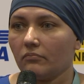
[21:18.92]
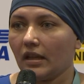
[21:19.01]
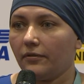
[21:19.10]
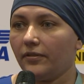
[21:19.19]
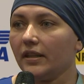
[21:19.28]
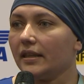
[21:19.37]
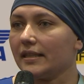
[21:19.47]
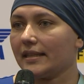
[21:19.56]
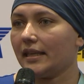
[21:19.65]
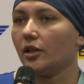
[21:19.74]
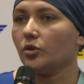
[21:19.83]
fit the
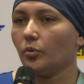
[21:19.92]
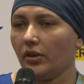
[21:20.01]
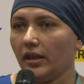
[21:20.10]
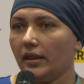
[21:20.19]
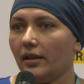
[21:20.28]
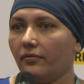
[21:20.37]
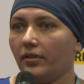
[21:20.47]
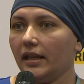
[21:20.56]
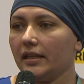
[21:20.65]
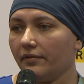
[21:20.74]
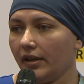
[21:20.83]
schedule within the
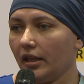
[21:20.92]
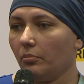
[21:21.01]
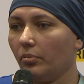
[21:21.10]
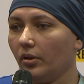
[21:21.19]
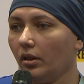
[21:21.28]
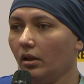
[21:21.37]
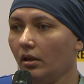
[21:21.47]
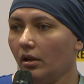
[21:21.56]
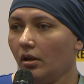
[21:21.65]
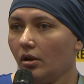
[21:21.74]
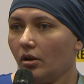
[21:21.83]
fleet available
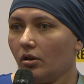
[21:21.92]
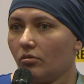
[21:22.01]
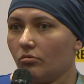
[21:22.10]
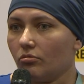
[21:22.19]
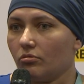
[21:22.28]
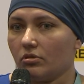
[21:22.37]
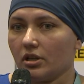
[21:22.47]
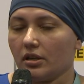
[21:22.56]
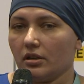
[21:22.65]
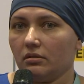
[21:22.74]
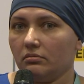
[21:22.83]

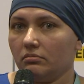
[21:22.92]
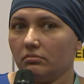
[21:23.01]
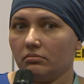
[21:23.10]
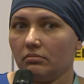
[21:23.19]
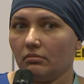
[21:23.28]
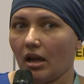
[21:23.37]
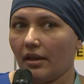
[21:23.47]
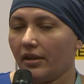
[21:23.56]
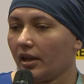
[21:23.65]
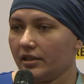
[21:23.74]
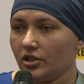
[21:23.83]
or
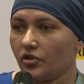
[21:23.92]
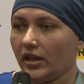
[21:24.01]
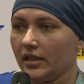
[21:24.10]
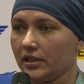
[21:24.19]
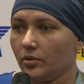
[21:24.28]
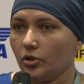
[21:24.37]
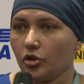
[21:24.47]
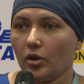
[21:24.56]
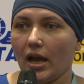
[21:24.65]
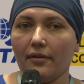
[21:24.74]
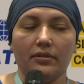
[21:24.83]
other constraints which
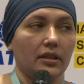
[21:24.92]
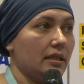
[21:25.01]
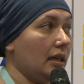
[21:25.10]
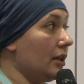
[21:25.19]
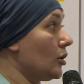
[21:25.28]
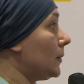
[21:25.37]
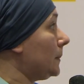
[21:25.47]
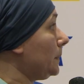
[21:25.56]
you have in the schedule.